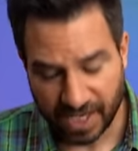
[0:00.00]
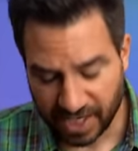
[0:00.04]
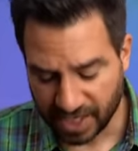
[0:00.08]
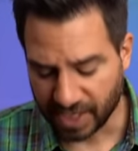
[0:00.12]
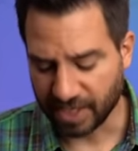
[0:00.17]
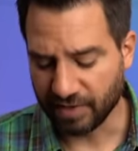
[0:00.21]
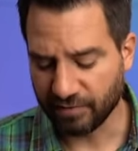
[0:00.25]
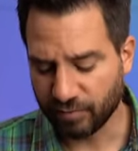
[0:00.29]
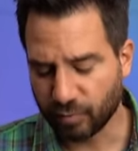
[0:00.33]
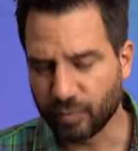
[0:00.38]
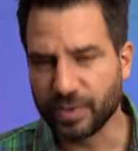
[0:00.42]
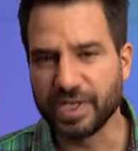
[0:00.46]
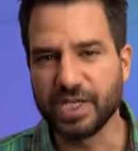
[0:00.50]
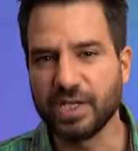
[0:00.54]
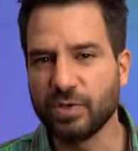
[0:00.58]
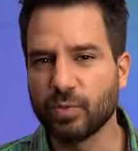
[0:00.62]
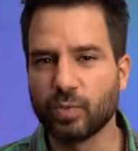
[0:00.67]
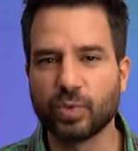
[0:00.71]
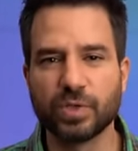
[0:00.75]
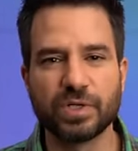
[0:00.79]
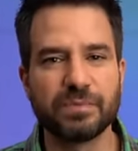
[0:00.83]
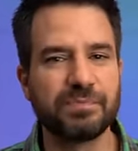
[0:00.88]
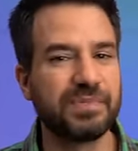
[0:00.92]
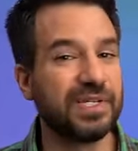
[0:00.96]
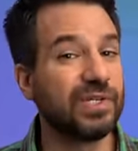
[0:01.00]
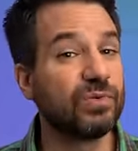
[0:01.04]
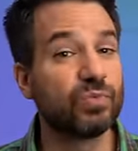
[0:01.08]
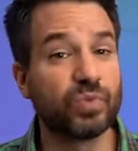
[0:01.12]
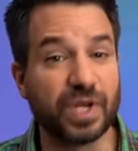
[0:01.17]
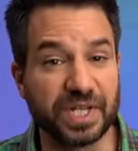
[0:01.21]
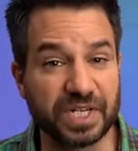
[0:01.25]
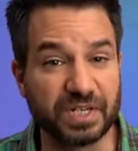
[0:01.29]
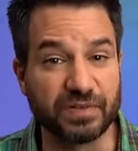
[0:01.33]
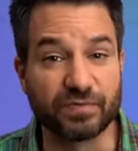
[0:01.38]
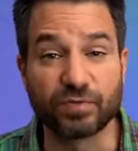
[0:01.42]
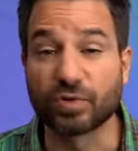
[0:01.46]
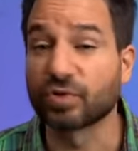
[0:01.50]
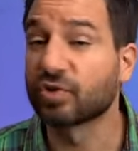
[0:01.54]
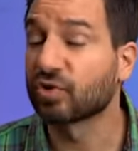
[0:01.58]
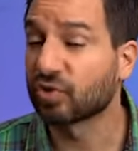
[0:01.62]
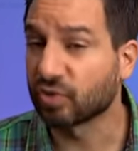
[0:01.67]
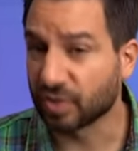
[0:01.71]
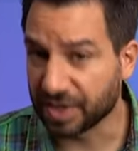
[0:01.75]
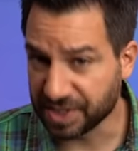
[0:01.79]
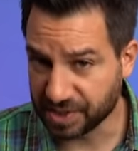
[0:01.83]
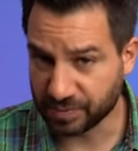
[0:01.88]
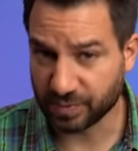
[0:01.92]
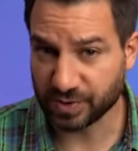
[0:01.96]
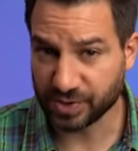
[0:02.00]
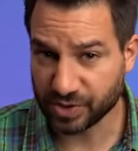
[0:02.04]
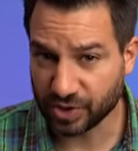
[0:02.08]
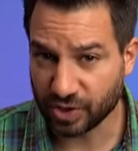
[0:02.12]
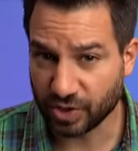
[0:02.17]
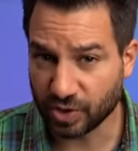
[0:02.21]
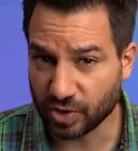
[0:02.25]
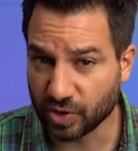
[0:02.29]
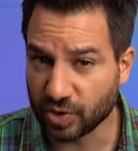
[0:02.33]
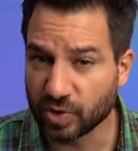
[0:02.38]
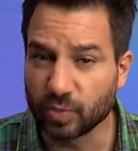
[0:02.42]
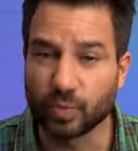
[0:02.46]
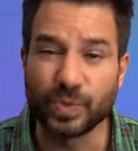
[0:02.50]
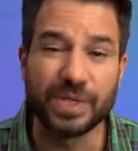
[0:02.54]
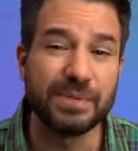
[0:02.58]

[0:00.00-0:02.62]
If we would be ready for Christ's return,